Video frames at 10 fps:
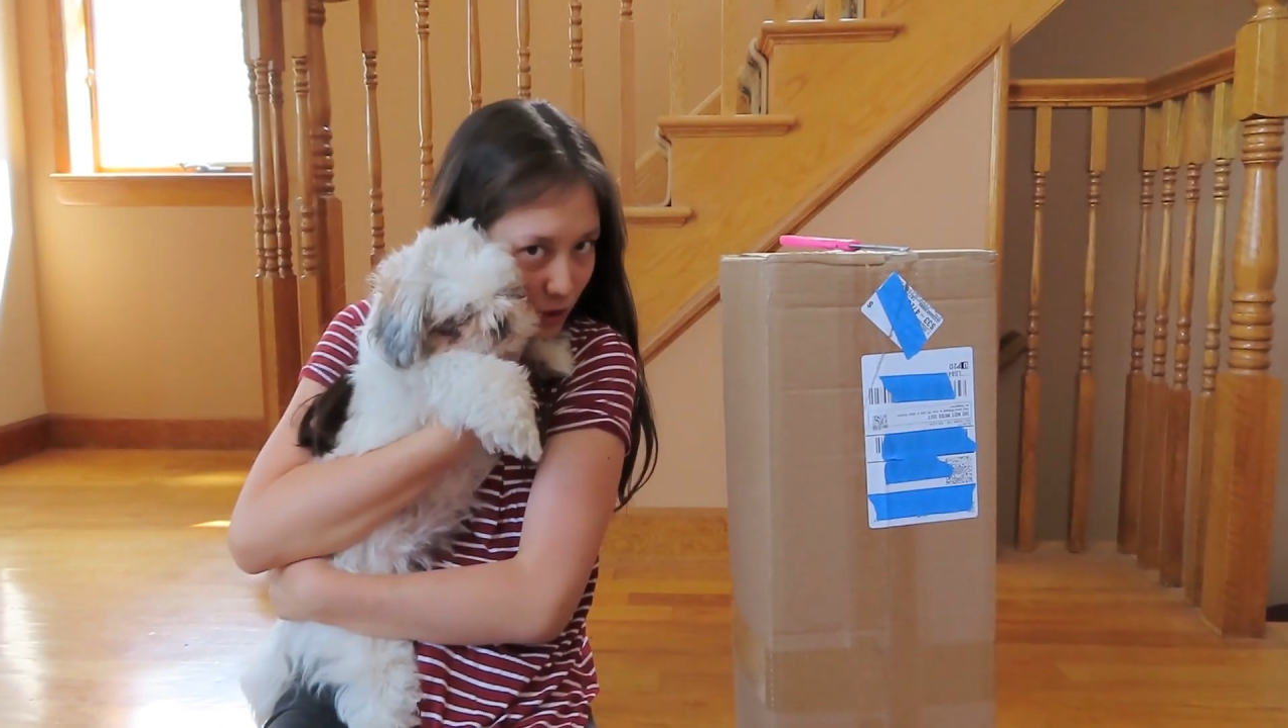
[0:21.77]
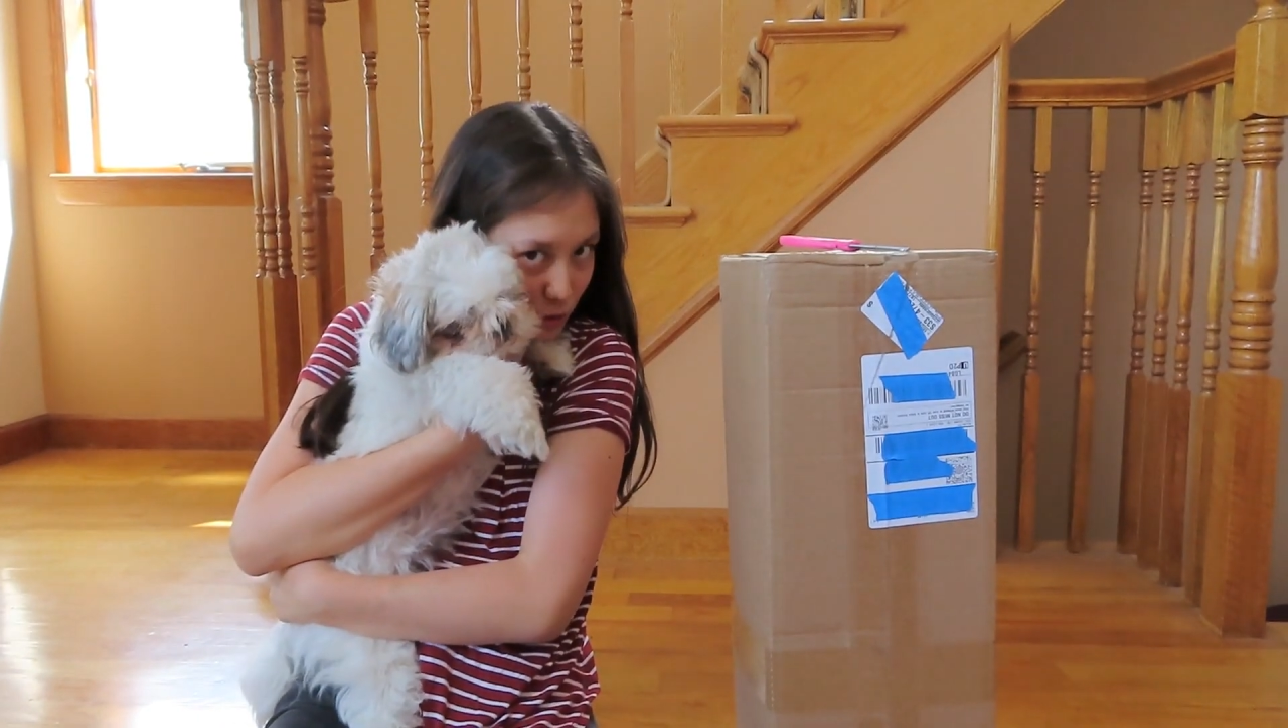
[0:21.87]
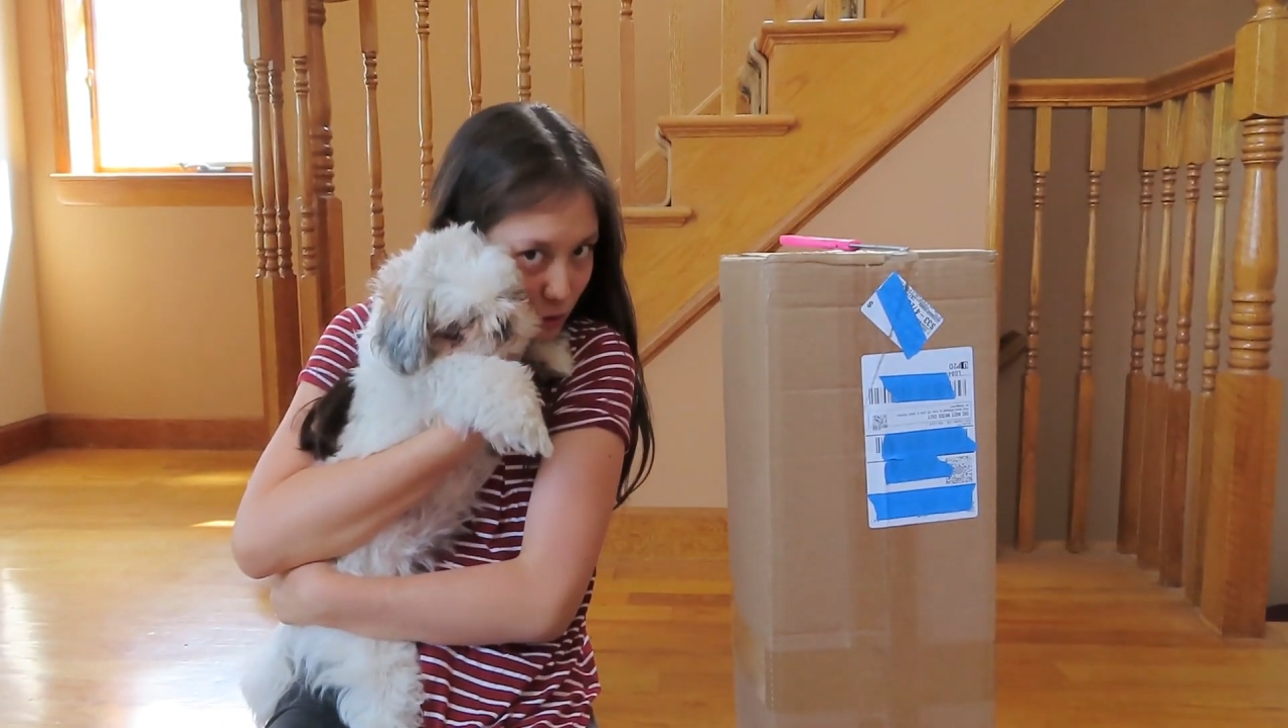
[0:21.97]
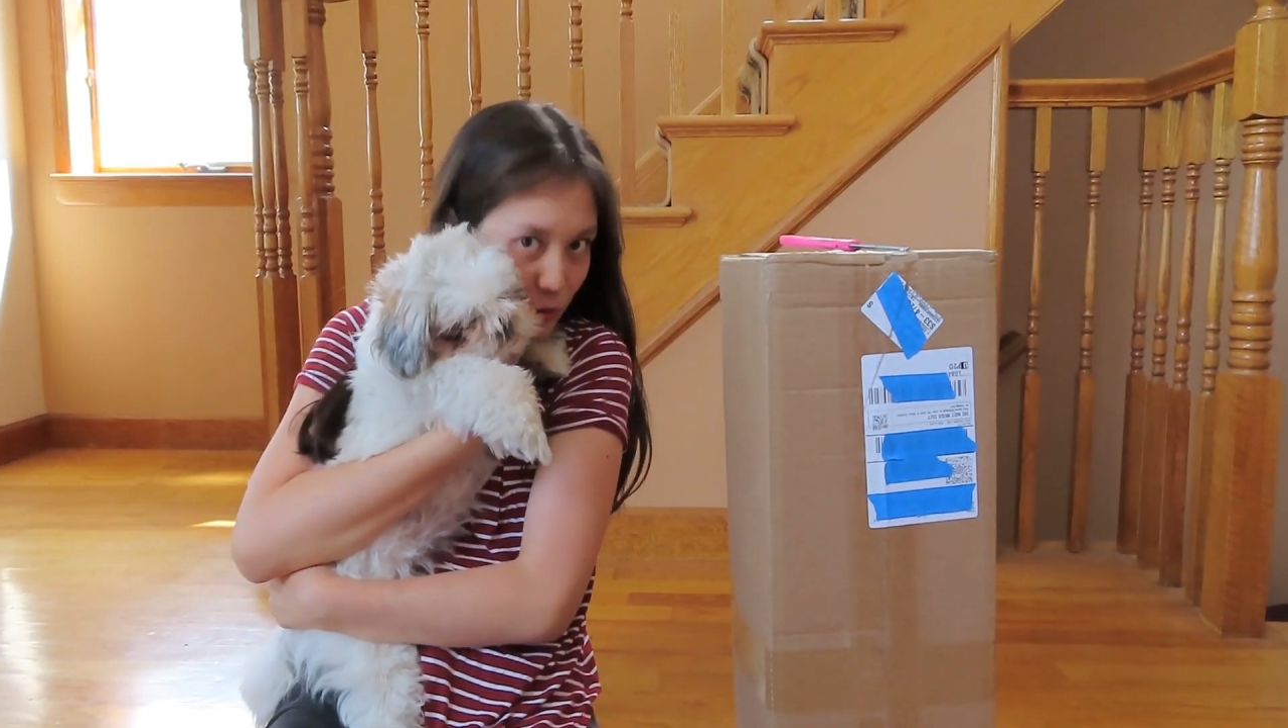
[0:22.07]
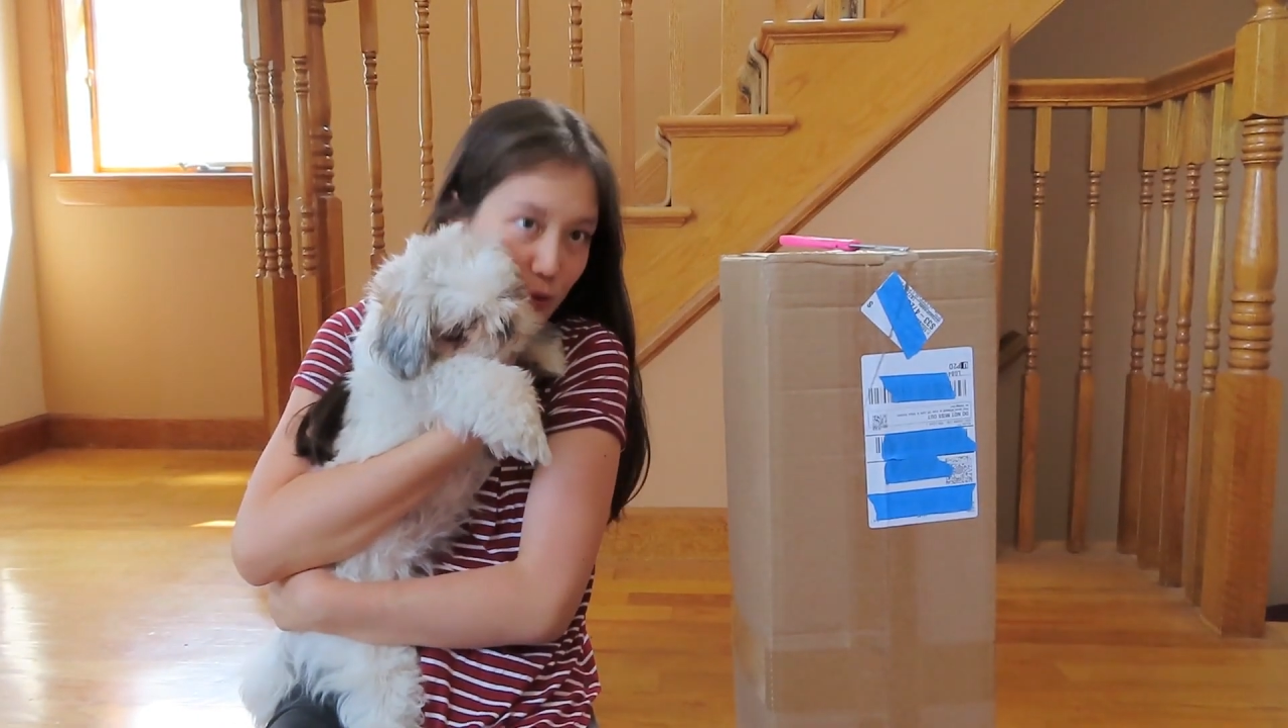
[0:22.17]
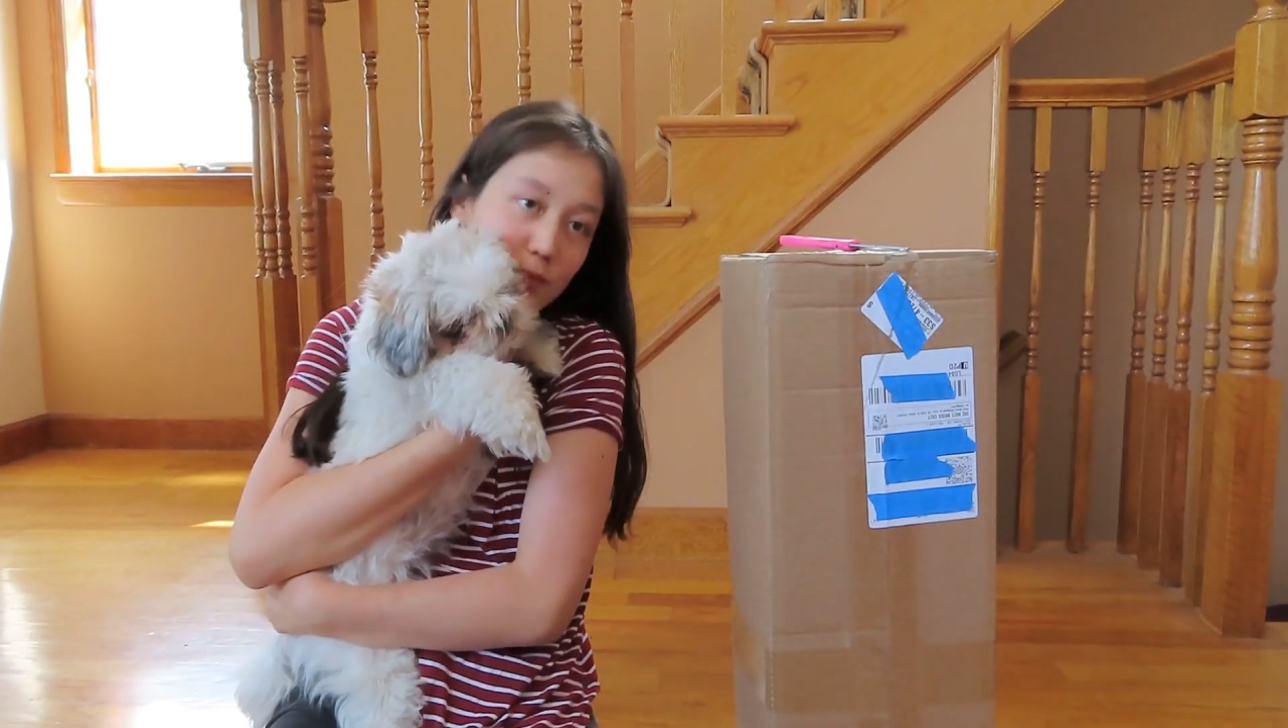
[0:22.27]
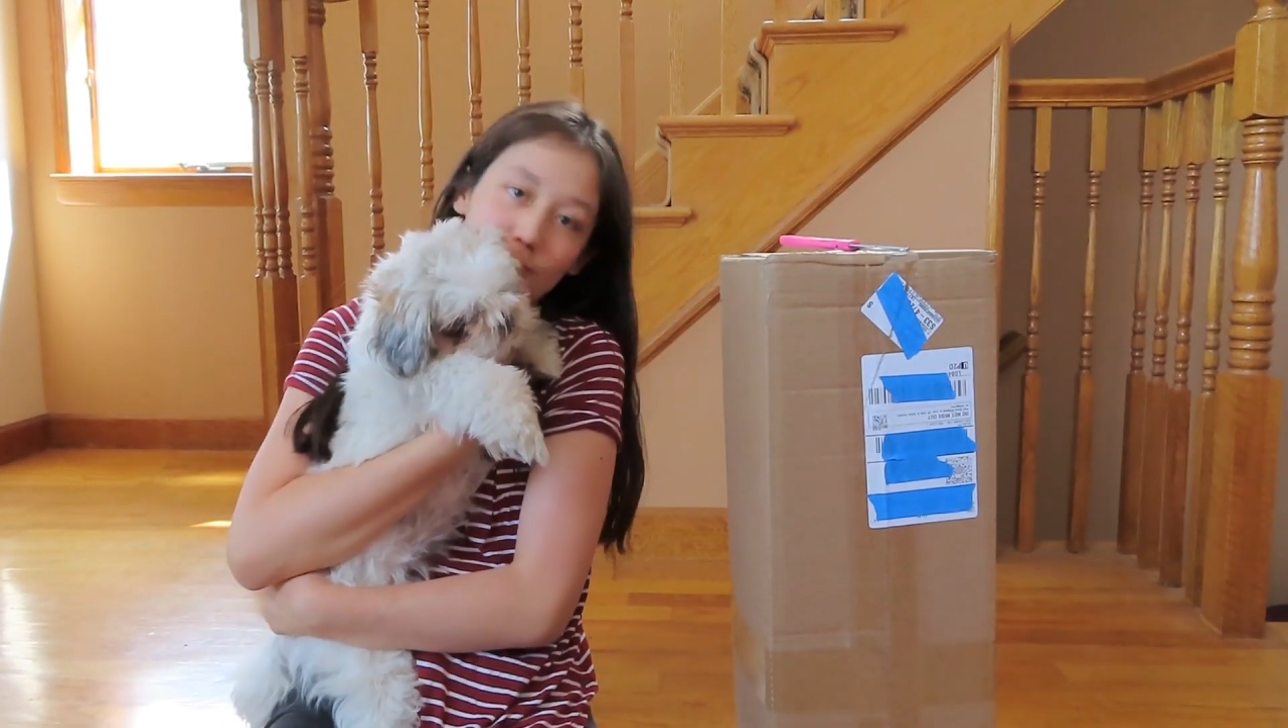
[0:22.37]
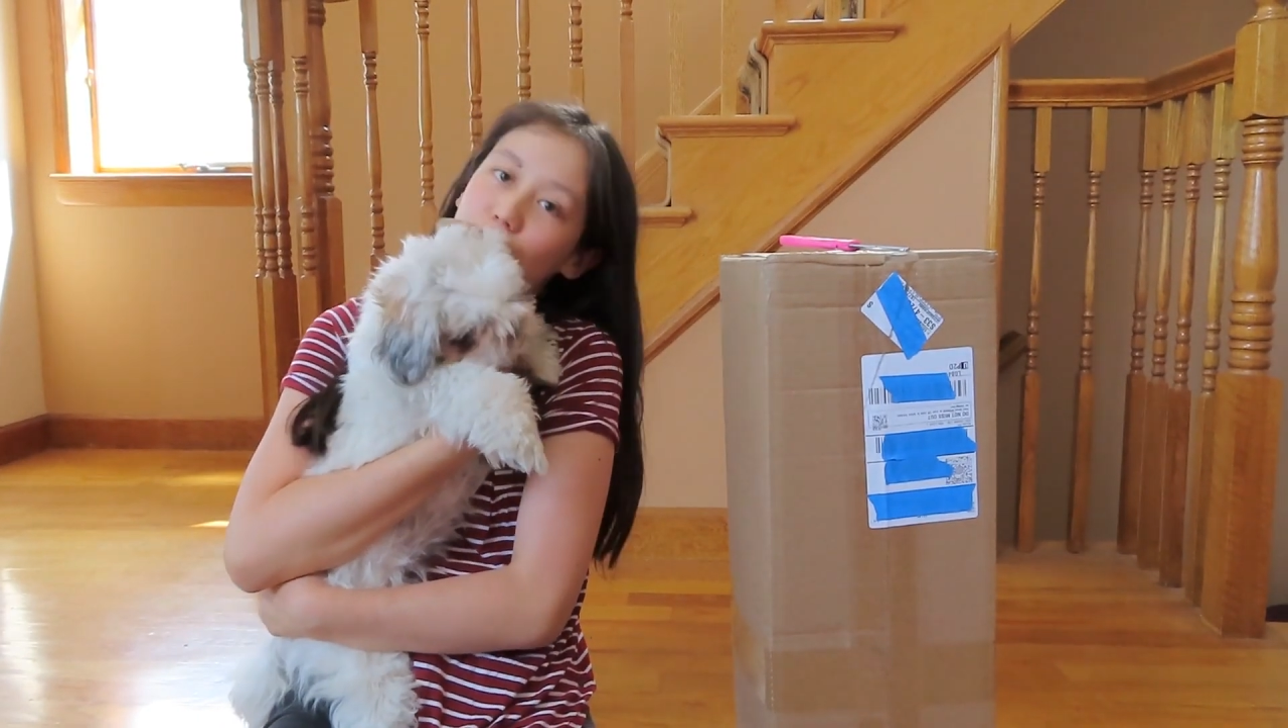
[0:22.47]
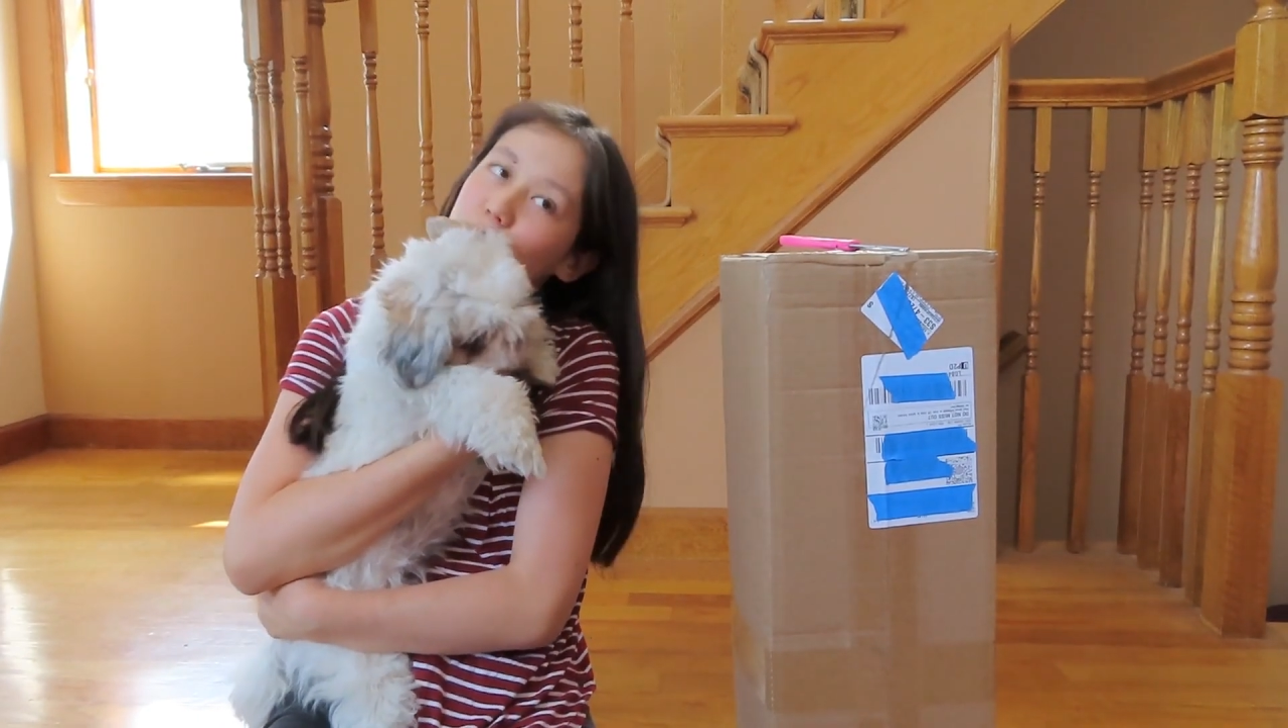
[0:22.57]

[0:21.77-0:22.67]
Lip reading: want to.